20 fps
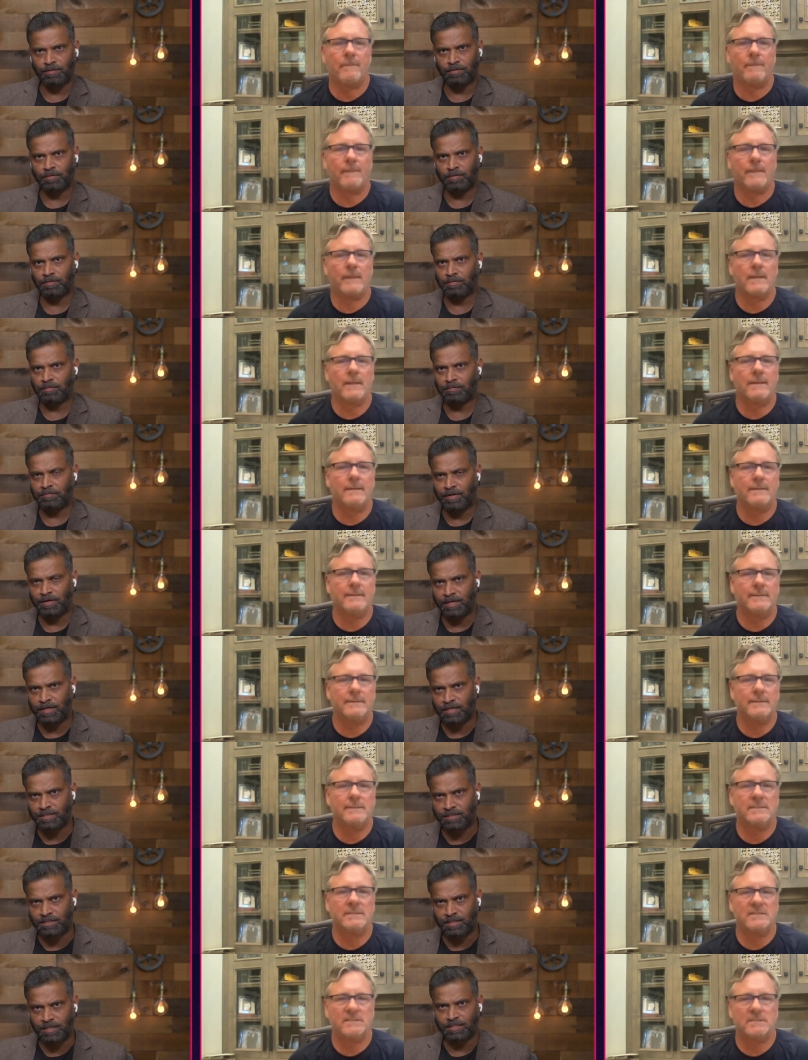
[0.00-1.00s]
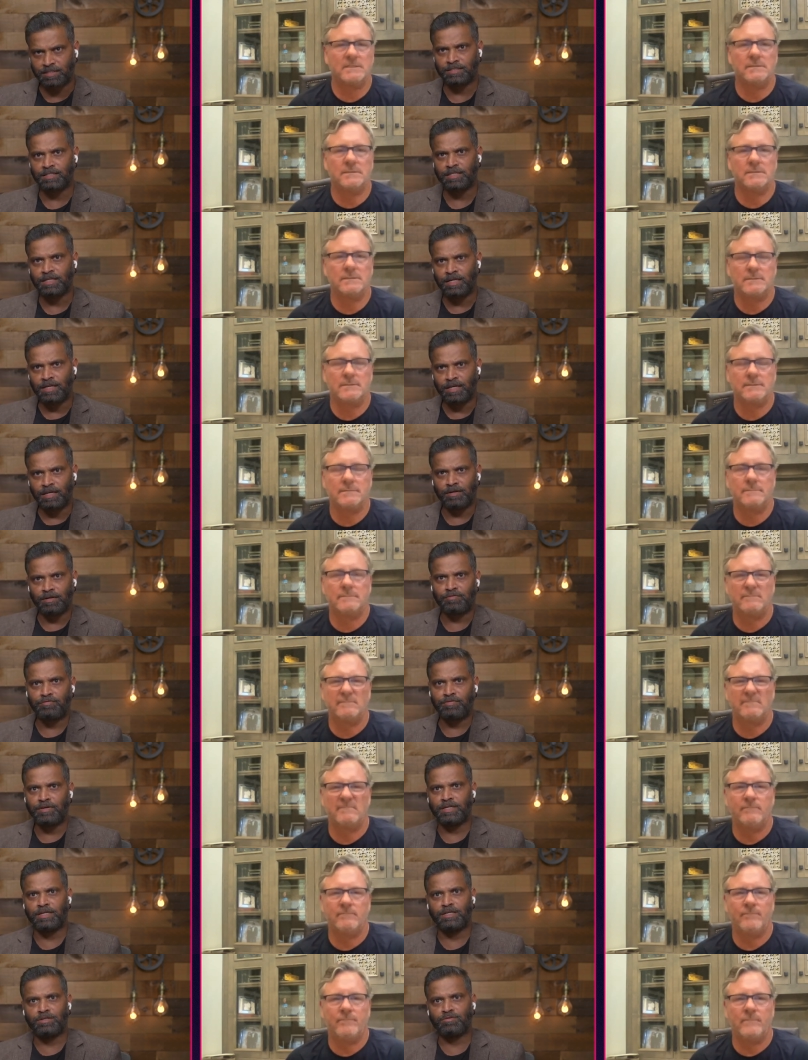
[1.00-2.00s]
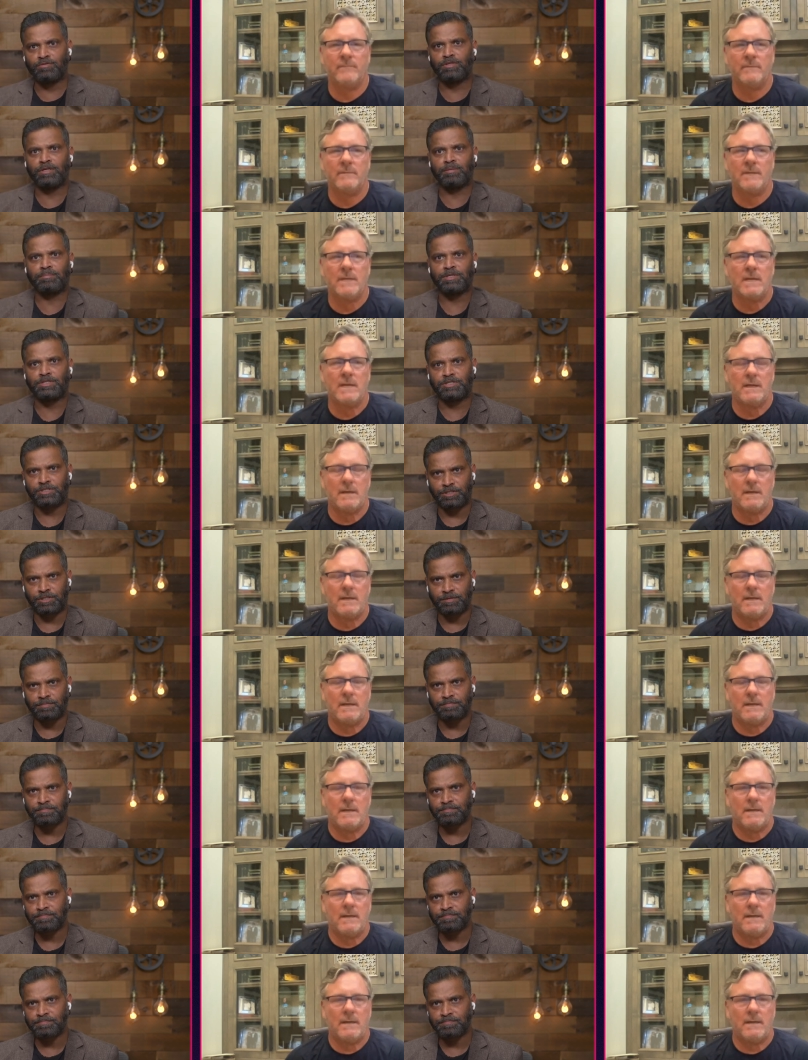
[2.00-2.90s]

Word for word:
Speaker 1: Uh, where does this fit into the picture?